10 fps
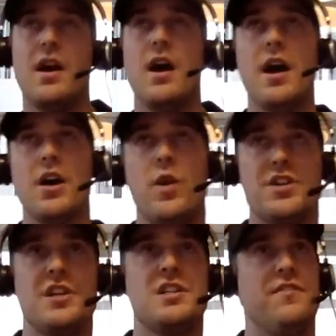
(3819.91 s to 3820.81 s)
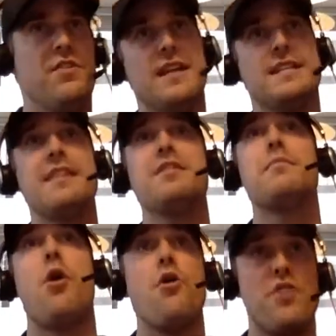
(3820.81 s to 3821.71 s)
uh, questions if you send
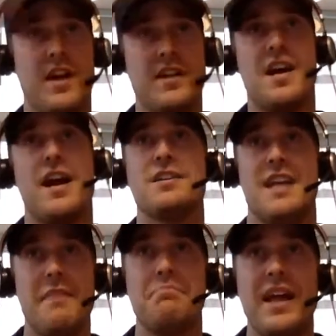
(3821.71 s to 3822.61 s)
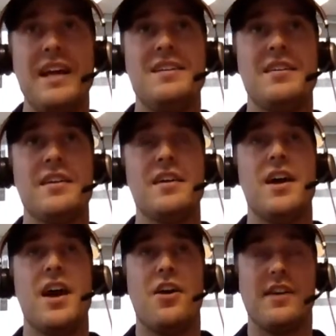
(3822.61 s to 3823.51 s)
them the entire template
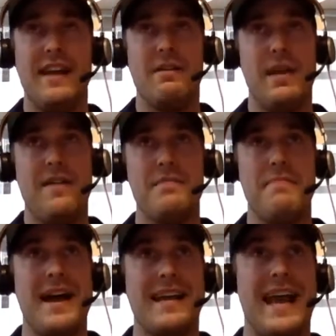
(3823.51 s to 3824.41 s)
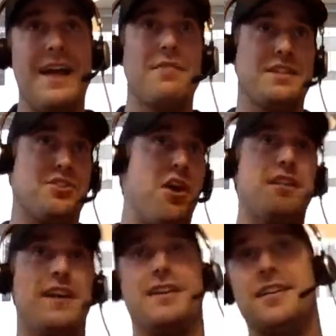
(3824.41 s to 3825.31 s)
okay that we have in the back end that's got
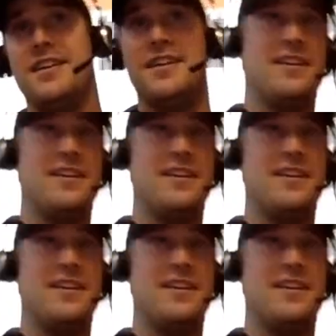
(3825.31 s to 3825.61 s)
like